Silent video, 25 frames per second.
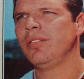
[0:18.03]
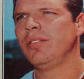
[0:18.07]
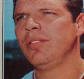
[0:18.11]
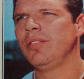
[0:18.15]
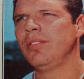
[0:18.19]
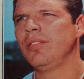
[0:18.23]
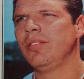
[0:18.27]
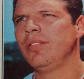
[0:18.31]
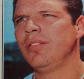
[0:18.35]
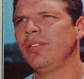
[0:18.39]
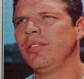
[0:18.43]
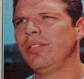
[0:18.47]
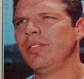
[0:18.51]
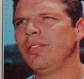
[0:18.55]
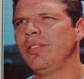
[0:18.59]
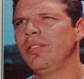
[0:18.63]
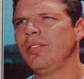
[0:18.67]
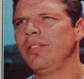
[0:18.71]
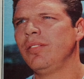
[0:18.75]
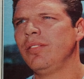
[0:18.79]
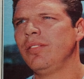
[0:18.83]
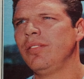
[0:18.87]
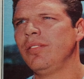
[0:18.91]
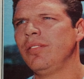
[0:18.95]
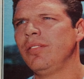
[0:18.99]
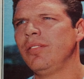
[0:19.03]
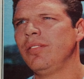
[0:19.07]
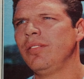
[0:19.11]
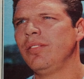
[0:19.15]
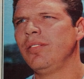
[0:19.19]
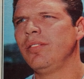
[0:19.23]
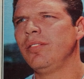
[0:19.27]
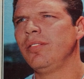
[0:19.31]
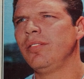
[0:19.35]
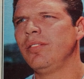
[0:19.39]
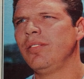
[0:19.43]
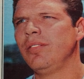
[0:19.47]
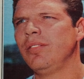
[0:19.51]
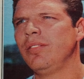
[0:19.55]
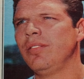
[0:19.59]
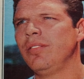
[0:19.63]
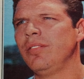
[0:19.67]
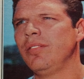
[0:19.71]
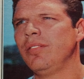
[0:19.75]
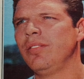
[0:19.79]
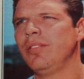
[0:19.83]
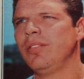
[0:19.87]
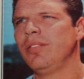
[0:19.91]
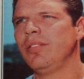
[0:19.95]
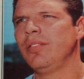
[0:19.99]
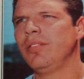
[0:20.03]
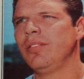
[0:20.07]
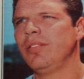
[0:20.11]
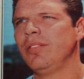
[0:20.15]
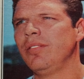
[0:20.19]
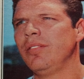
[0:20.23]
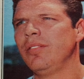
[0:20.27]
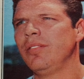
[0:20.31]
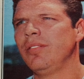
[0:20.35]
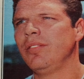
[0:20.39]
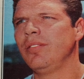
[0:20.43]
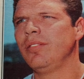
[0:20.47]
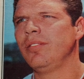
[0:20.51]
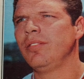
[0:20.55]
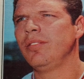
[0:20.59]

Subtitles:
Nothing is said.